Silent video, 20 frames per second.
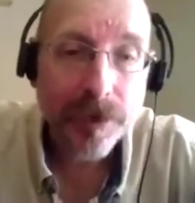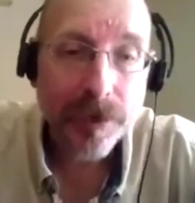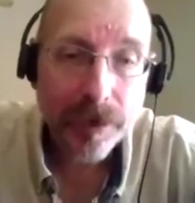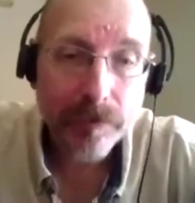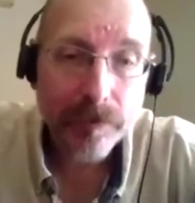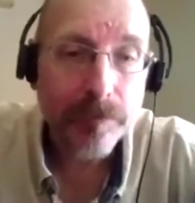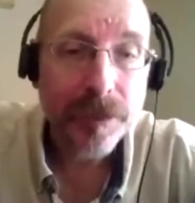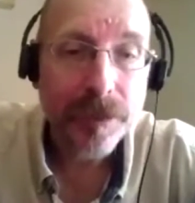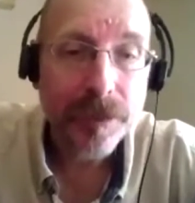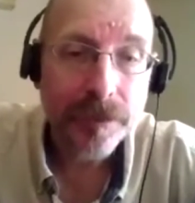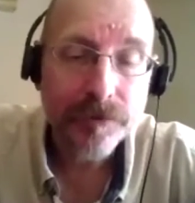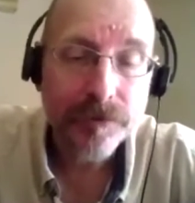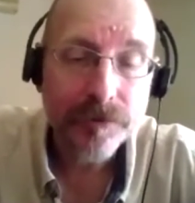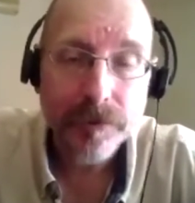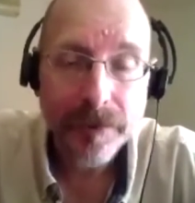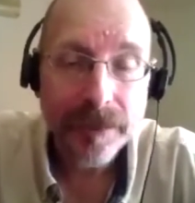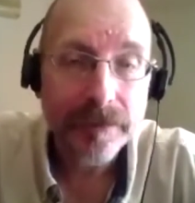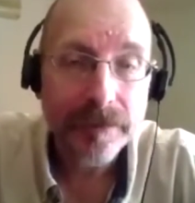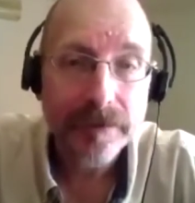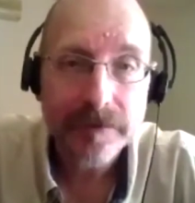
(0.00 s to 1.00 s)
you have helped
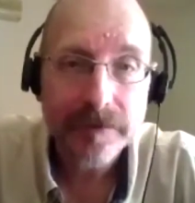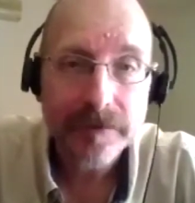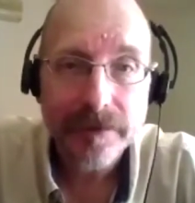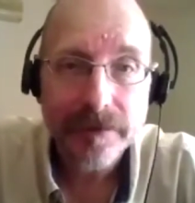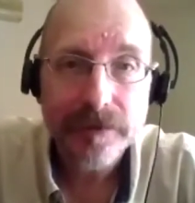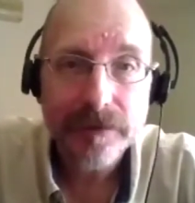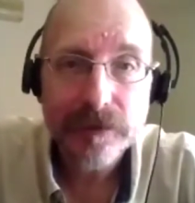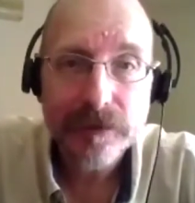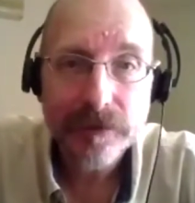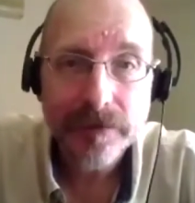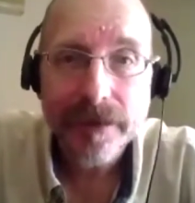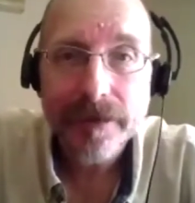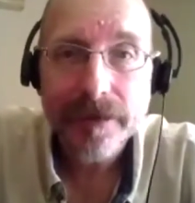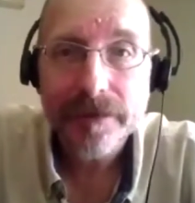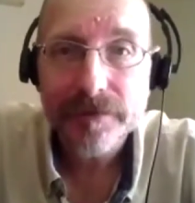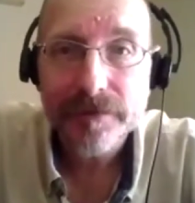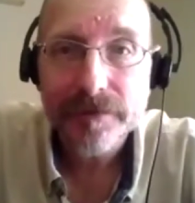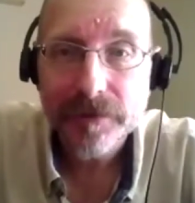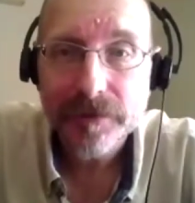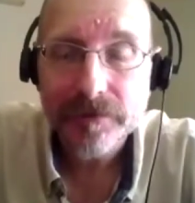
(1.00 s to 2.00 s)
me tremendously,
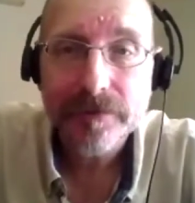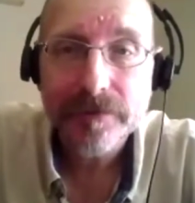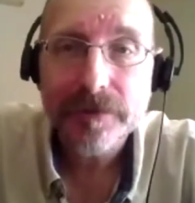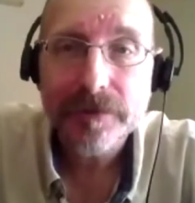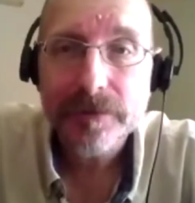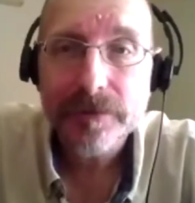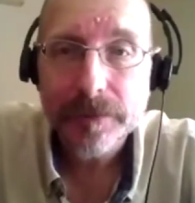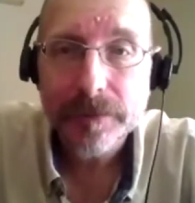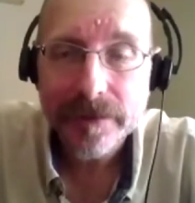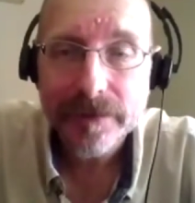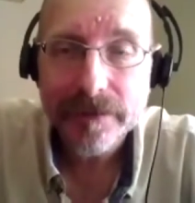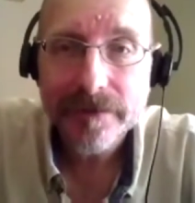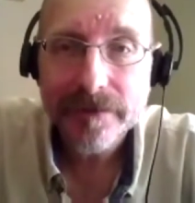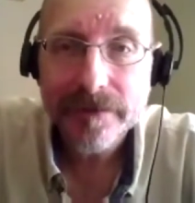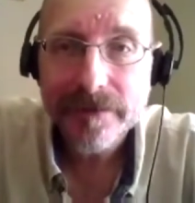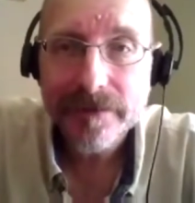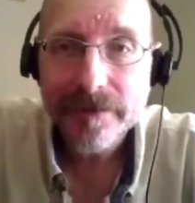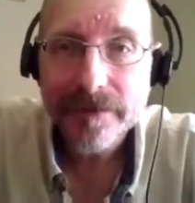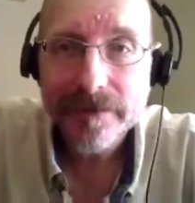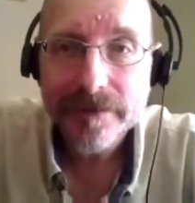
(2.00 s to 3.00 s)
so I can certainly
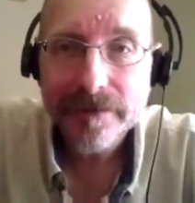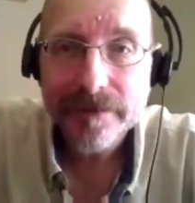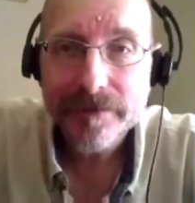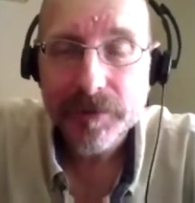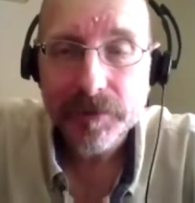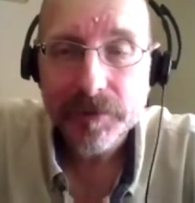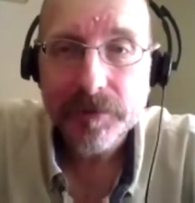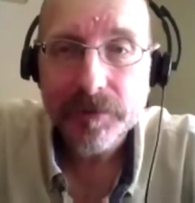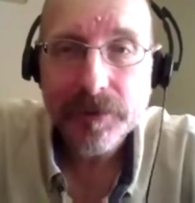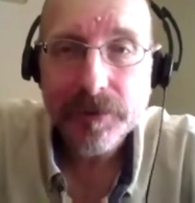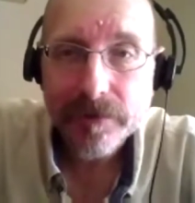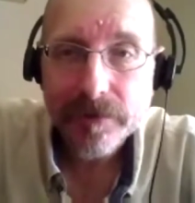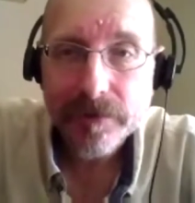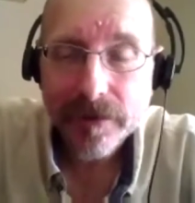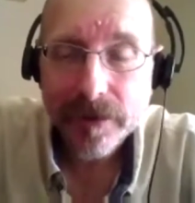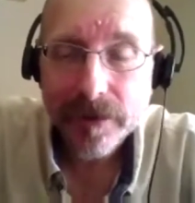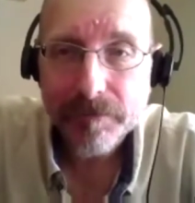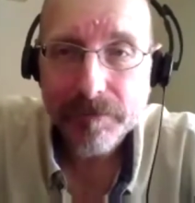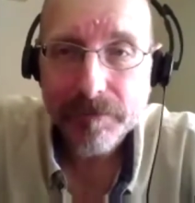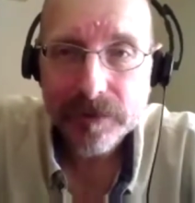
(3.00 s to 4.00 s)
speak to
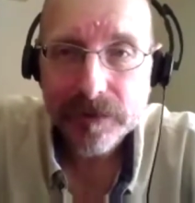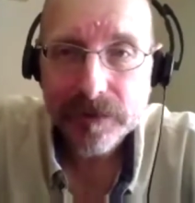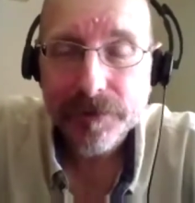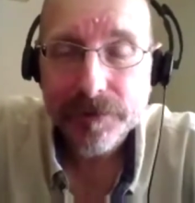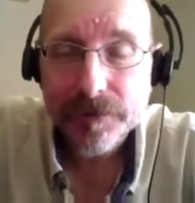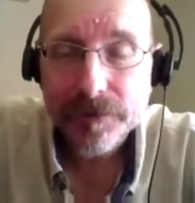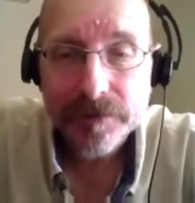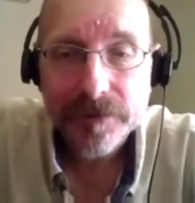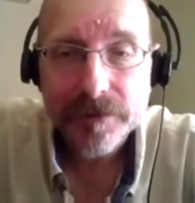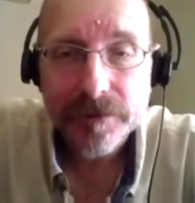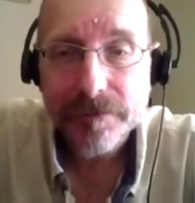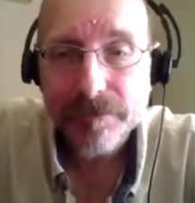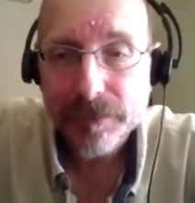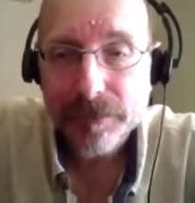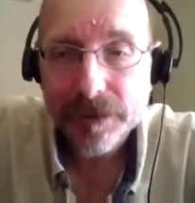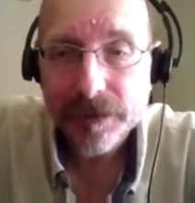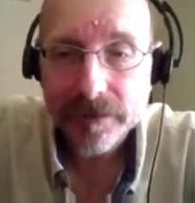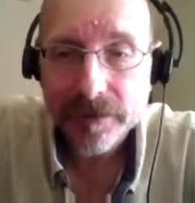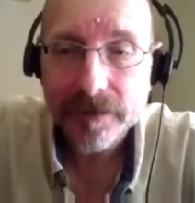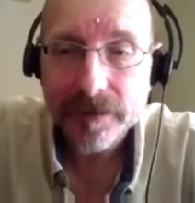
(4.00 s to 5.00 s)
your skills
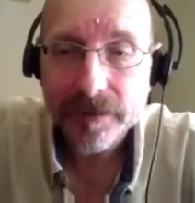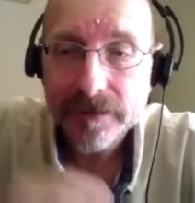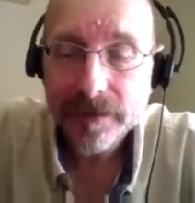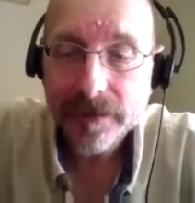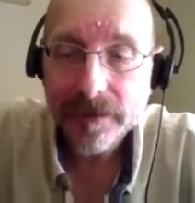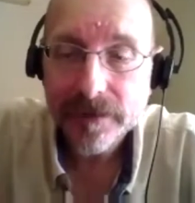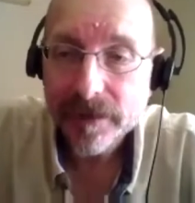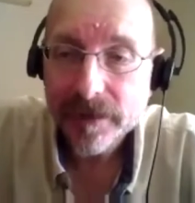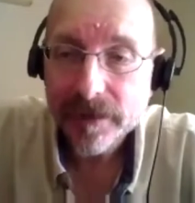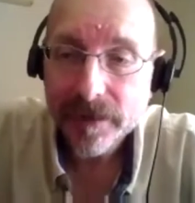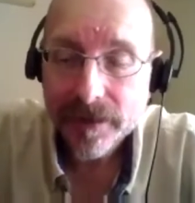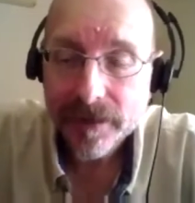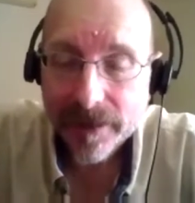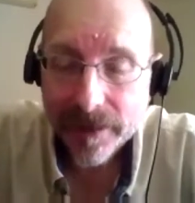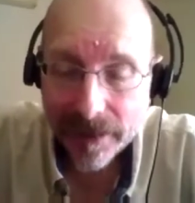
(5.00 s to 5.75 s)
and abilities.